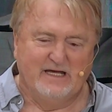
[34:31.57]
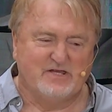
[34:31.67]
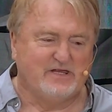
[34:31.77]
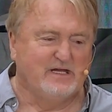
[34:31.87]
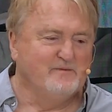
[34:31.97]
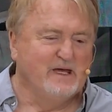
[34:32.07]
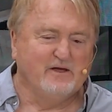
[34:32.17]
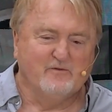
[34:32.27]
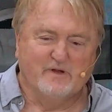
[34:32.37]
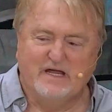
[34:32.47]
Instead of
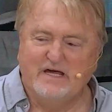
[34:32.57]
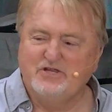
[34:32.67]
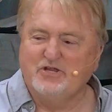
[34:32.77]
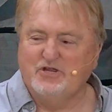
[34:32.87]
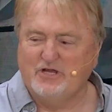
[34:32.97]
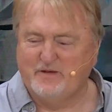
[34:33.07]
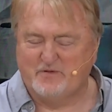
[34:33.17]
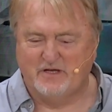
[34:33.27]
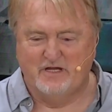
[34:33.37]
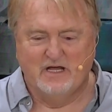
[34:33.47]
making
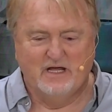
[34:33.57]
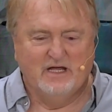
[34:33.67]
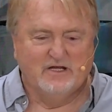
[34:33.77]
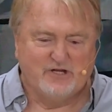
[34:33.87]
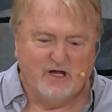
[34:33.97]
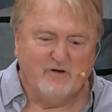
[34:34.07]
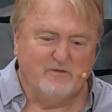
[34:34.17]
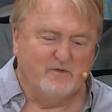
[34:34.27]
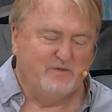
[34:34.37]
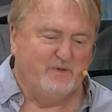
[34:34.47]
relationships and
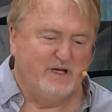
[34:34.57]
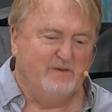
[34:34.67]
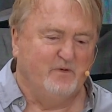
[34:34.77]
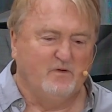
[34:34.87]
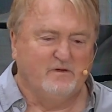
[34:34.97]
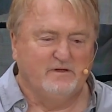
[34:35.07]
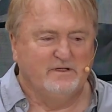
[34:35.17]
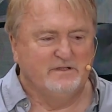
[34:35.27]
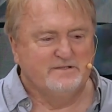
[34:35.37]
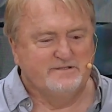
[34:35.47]
sharing with people,
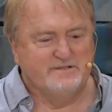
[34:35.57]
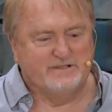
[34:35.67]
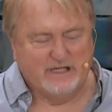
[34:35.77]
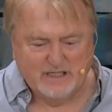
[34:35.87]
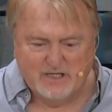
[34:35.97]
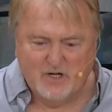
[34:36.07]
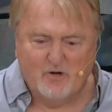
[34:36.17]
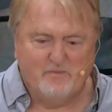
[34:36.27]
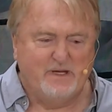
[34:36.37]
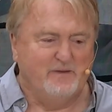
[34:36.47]
getting to
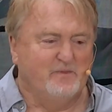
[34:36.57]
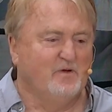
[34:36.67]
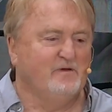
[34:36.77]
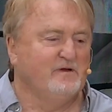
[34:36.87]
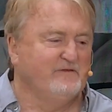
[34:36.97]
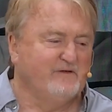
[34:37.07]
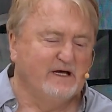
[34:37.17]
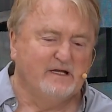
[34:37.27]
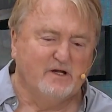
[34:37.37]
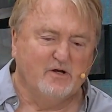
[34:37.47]
know people,
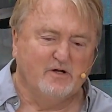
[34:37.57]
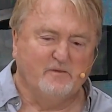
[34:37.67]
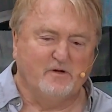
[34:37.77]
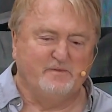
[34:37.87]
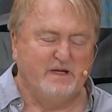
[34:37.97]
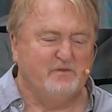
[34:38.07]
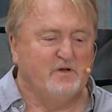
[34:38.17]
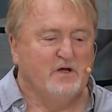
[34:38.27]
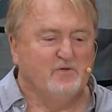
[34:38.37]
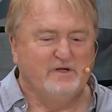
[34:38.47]
finding out about
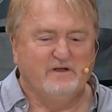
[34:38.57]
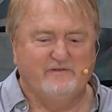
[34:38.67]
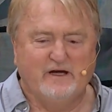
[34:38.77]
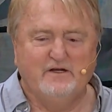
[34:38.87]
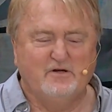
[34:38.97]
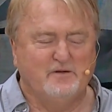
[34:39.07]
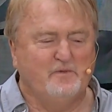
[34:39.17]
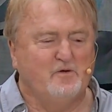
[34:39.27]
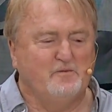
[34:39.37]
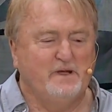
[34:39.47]
people. When you find out
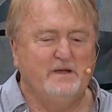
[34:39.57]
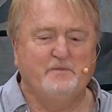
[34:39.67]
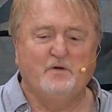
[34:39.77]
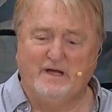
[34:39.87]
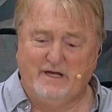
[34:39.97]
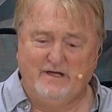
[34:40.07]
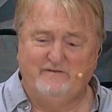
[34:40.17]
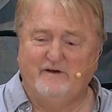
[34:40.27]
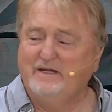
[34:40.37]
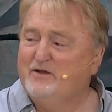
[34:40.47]
about people,
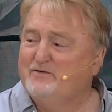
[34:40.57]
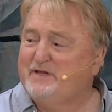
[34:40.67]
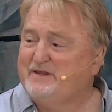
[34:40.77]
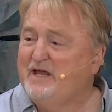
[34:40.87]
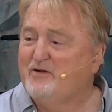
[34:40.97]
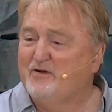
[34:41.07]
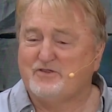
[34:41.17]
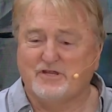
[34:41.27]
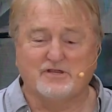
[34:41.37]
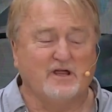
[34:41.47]
you find out that they
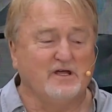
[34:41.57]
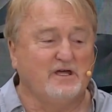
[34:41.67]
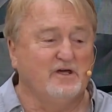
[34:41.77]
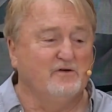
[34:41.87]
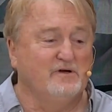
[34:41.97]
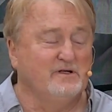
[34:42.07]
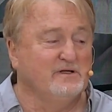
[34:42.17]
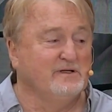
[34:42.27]
hurt just like you.